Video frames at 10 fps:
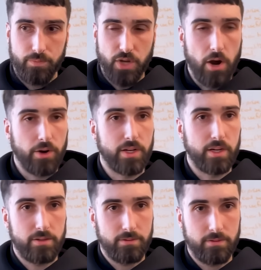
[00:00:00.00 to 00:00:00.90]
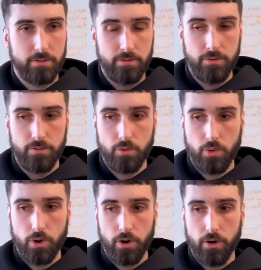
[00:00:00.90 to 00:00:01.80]
targeted
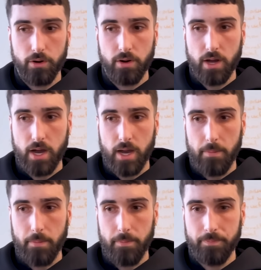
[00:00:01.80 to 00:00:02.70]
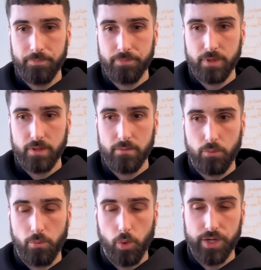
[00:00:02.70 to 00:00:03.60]
or
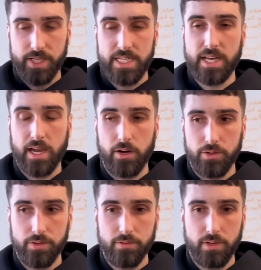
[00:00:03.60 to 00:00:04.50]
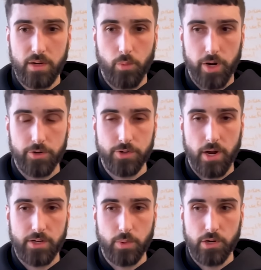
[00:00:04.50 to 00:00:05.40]
more and more detailed in what you're
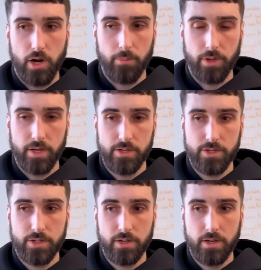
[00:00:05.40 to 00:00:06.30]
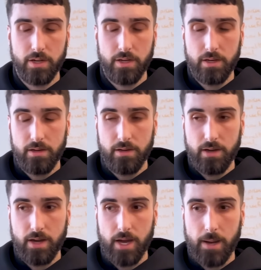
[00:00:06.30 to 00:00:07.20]
trying to accomplish,
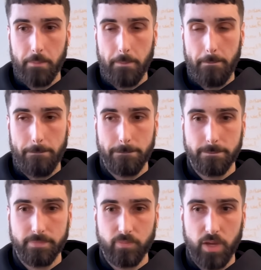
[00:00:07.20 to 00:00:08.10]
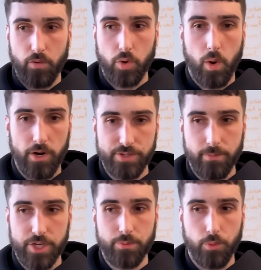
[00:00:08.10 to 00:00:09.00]
it requires a
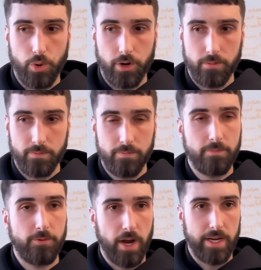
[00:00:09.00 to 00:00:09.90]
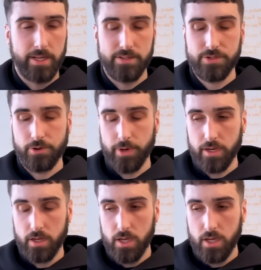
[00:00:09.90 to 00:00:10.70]
much more fine instrument.